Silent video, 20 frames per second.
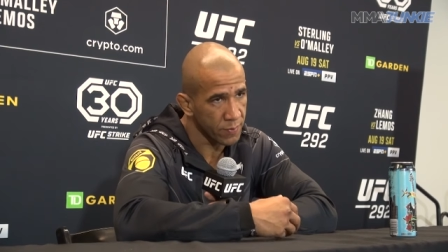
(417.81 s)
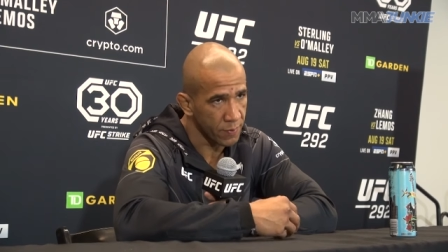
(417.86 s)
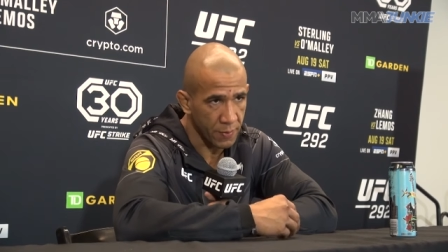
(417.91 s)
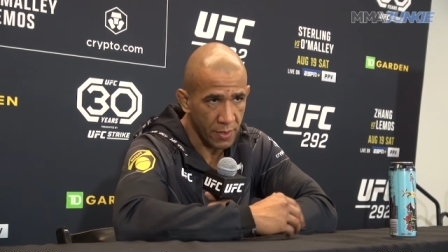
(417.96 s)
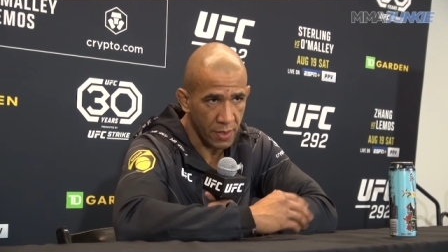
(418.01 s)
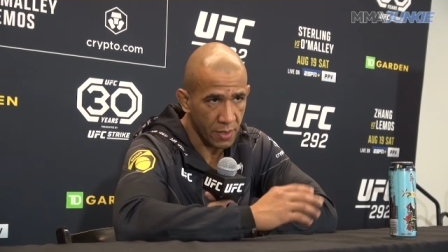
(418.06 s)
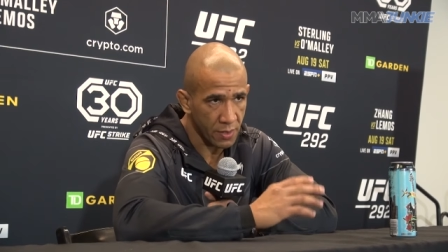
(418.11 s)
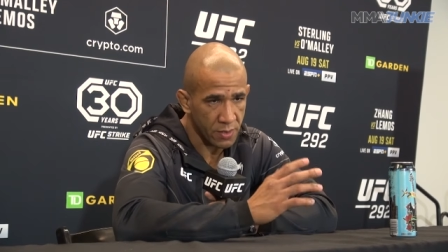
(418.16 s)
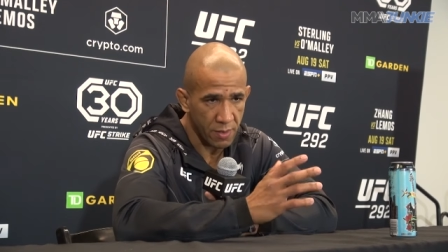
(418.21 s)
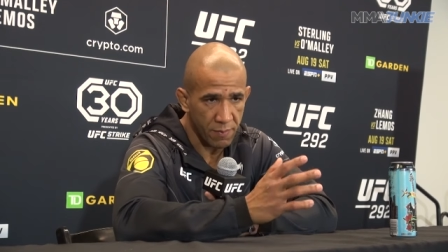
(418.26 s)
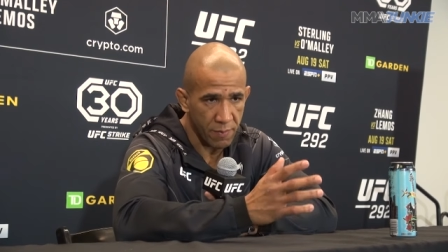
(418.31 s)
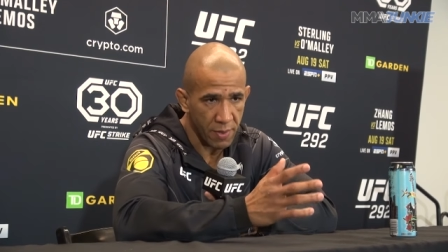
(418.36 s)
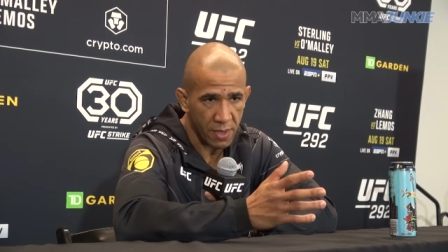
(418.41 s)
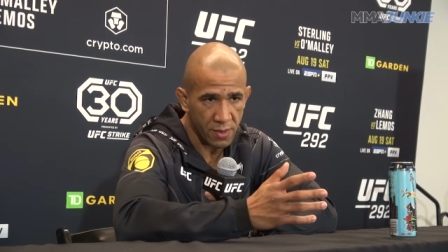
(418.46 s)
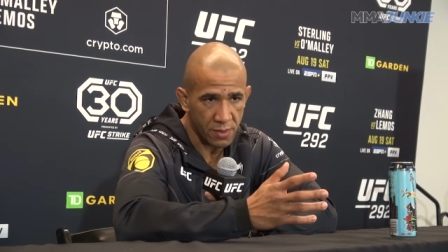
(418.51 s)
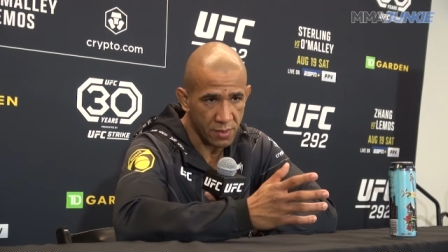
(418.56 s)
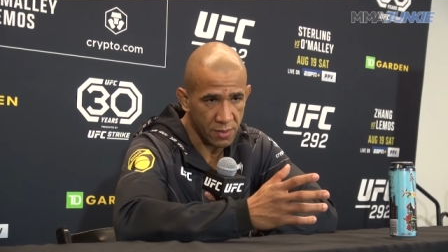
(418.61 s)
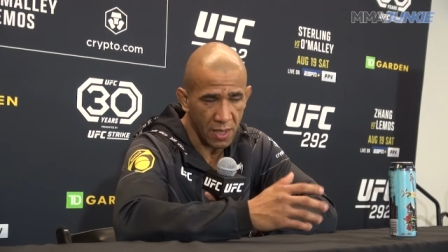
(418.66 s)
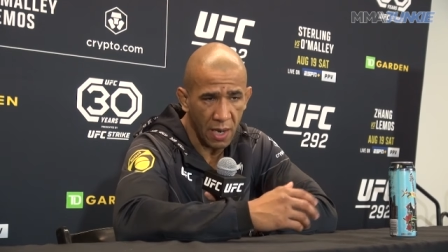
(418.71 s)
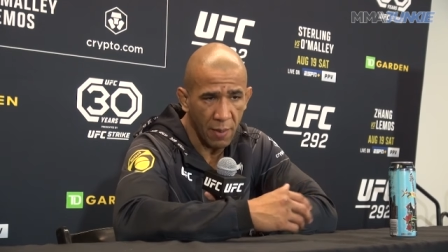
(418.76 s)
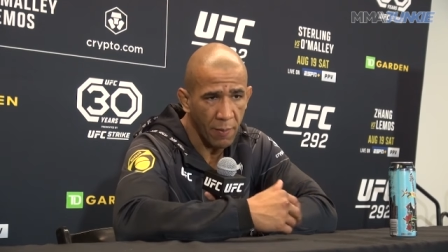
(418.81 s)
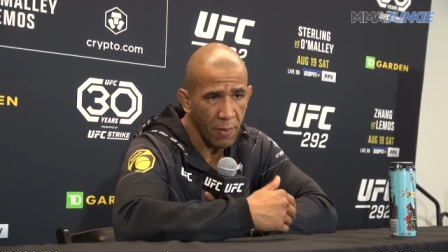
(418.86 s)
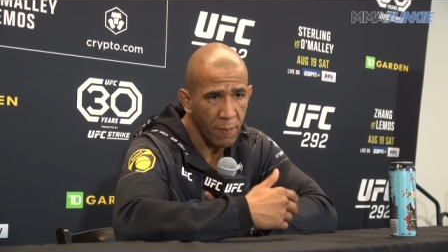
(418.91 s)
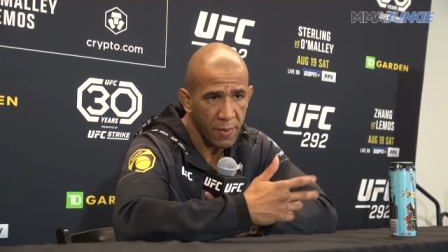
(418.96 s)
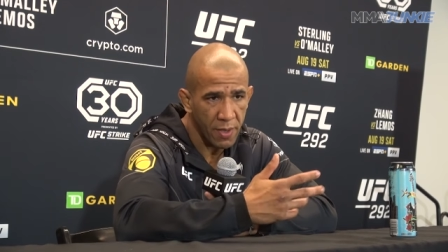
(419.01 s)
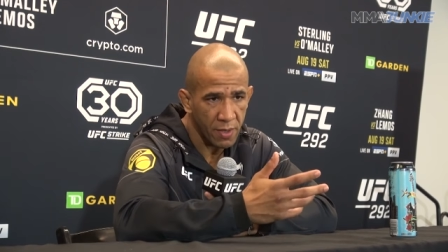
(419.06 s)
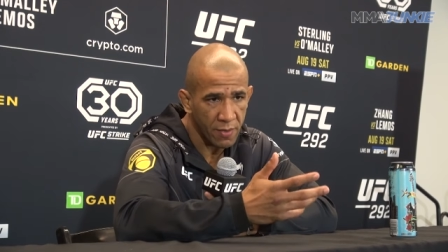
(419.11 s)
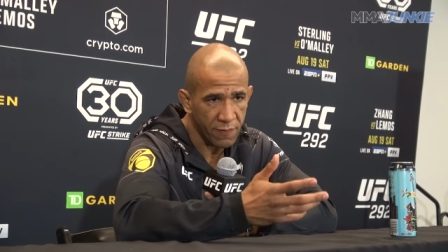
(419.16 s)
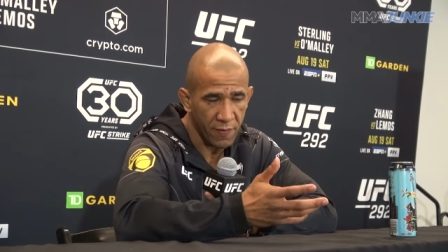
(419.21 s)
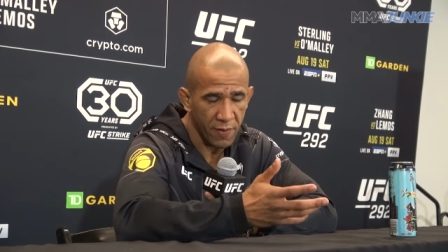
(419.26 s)
it's amazing. I'm a
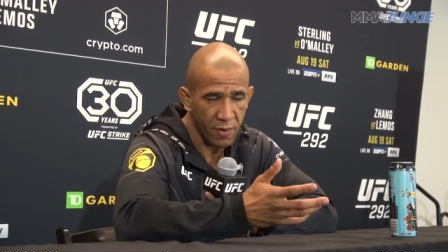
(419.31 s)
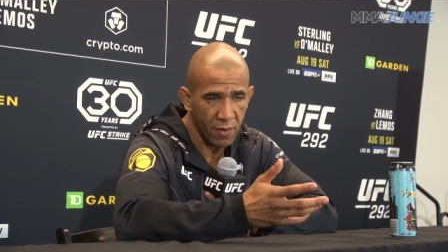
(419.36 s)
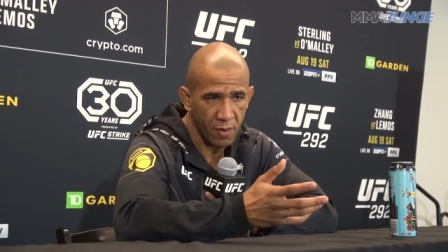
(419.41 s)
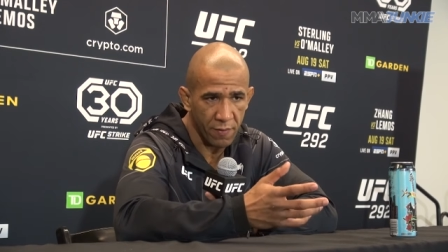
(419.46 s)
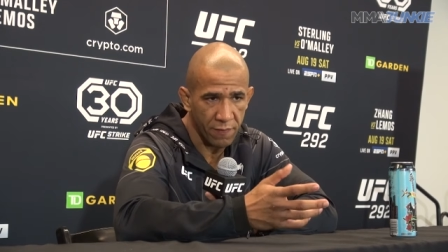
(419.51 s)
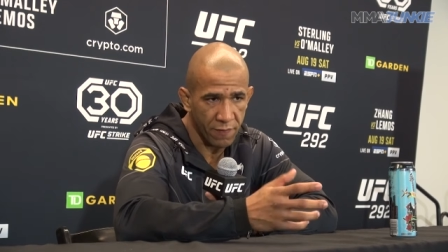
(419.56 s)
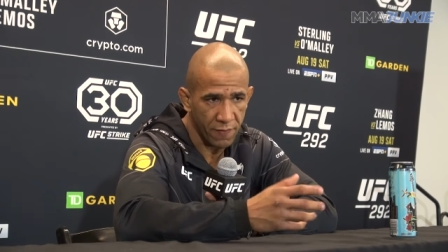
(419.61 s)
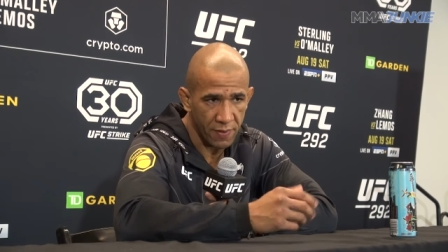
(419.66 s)
big fan of